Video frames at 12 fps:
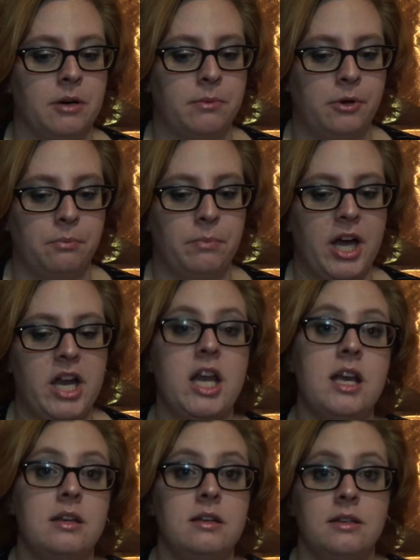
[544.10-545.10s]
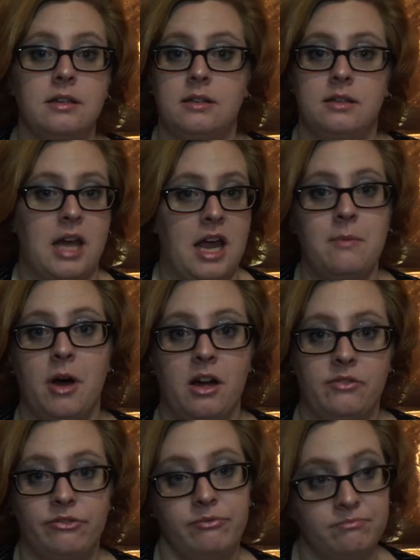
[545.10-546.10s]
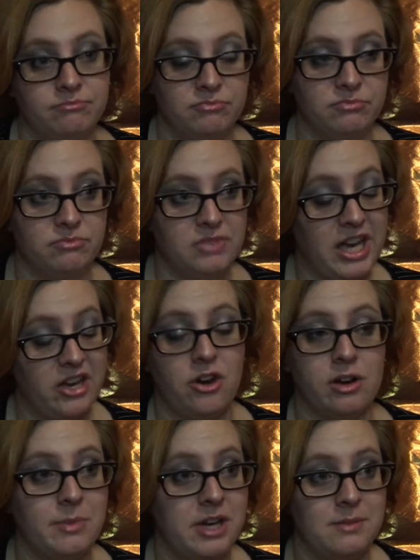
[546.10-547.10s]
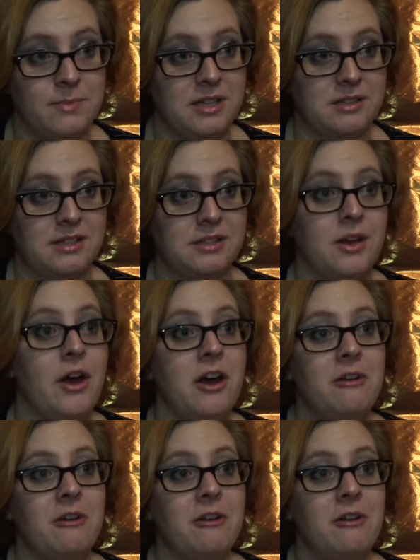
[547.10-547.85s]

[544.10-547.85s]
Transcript: purple, but it came off like nobody's business.